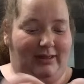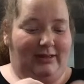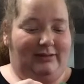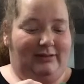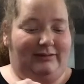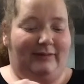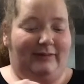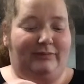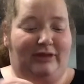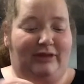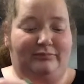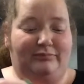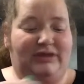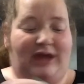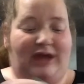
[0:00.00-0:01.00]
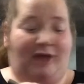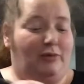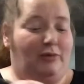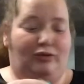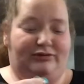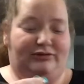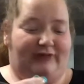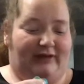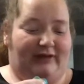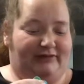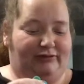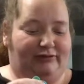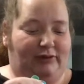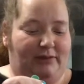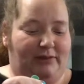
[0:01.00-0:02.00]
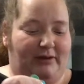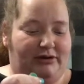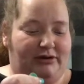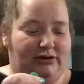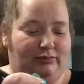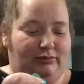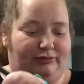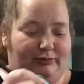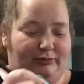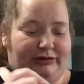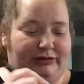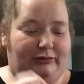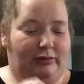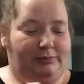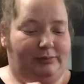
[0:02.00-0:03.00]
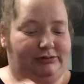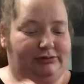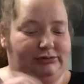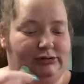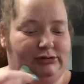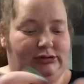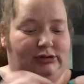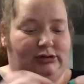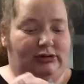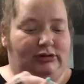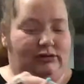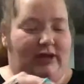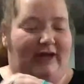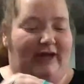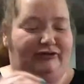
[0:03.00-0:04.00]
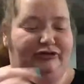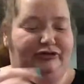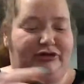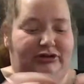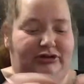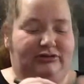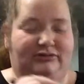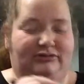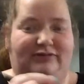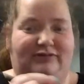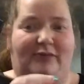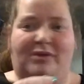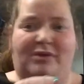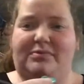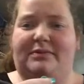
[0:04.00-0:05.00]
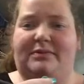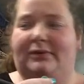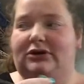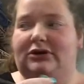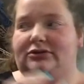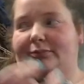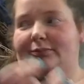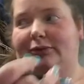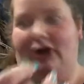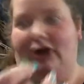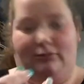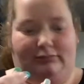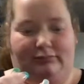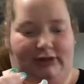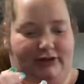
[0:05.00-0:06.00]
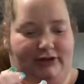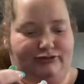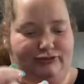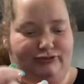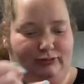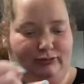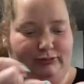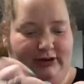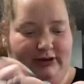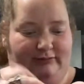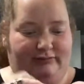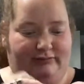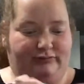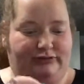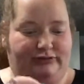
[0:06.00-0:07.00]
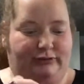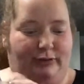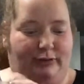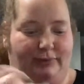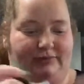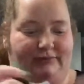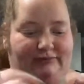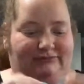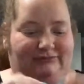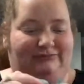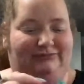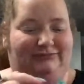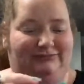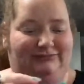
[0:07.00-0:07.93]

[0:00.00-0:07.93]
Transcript: yep. And me, I'm always hot. That's why I'm out here with the window open. Actually, that might be part of the problem. I don't have the window open.